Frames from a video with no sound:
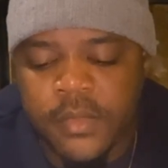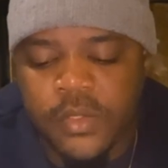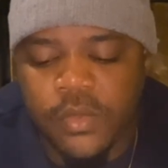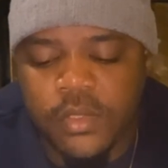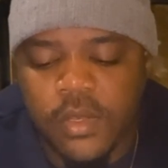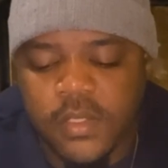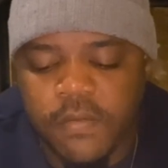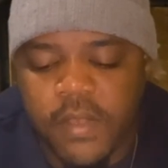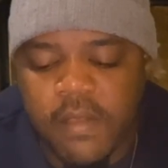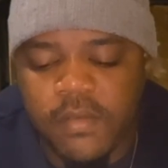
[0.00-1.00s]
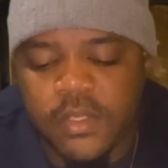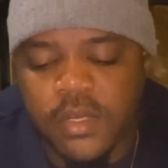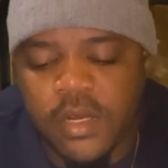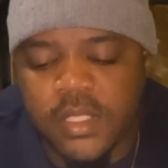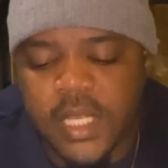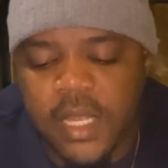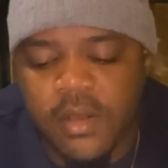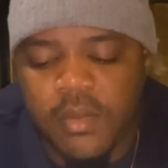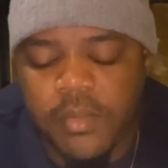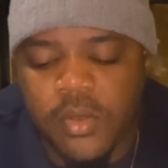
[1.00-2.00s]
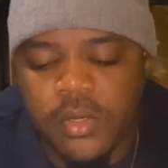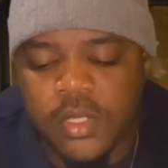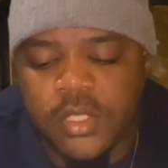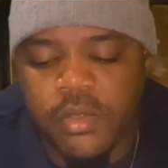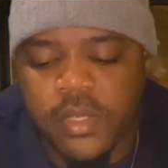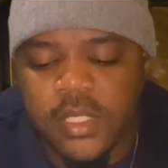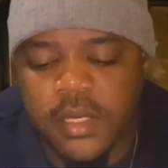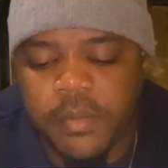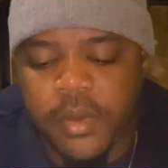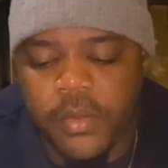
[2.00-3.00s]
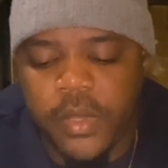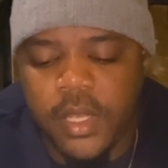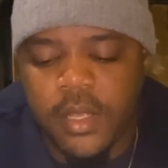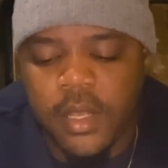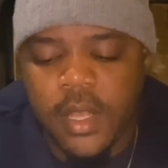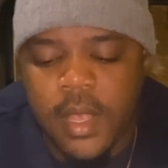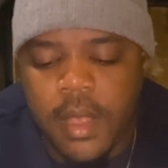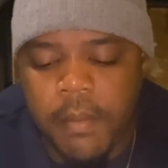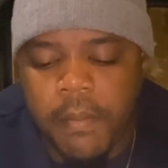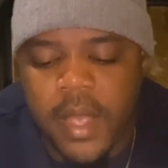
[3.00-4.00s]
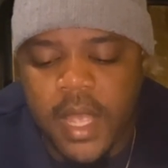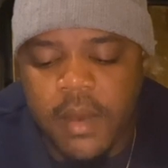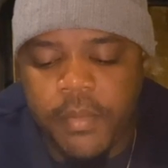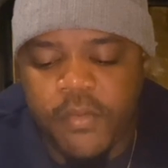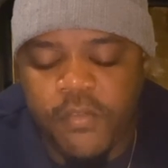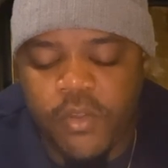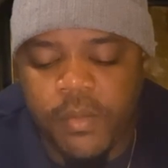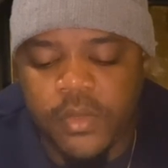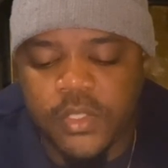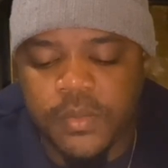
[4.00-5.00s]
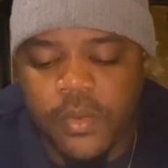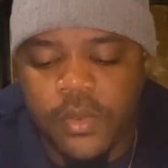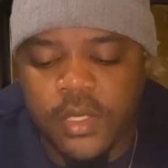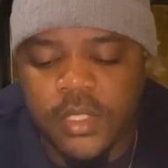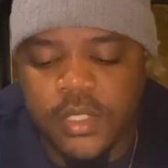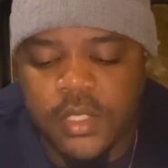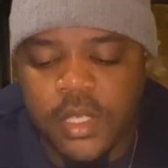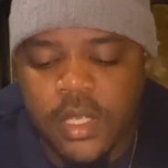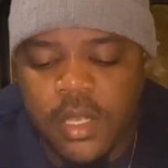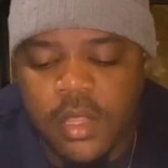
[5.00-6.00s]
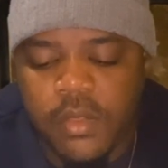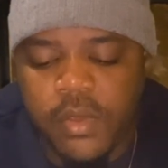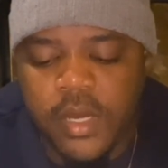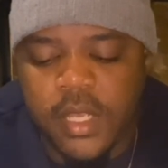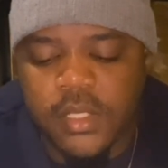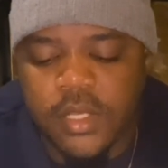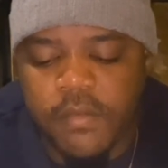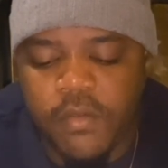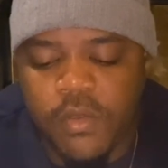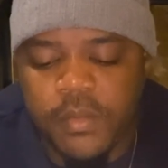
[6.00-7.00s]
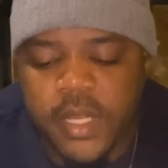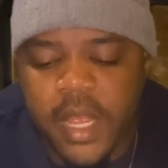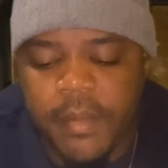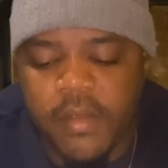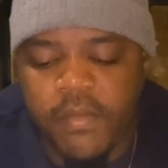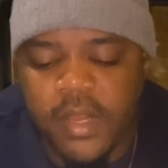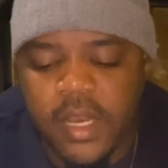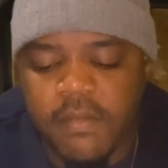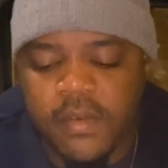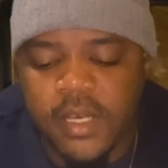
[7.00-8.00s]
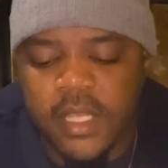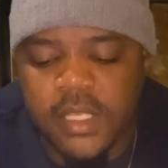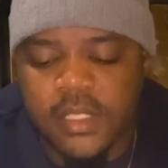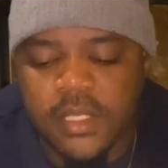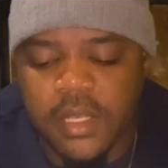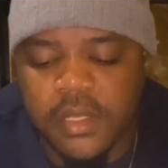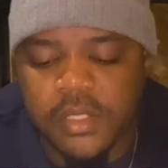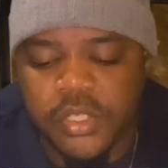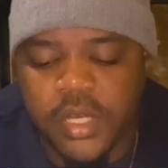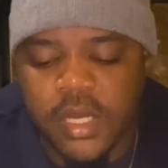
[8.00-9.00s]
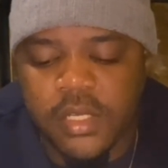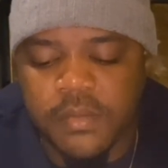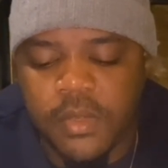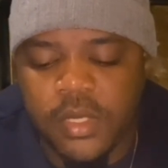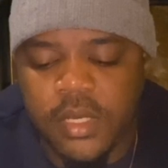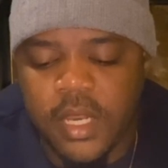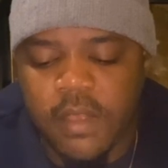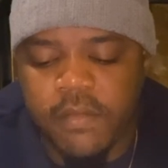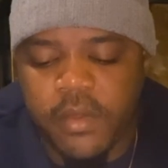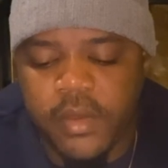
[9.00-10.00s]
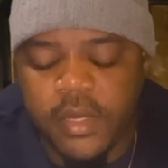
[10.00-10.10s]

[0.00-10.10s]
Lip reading: $2,500 sign-on bonus, 3 cents per week mile performance bonus, 3 days of home time every 11 days, $100 monthly after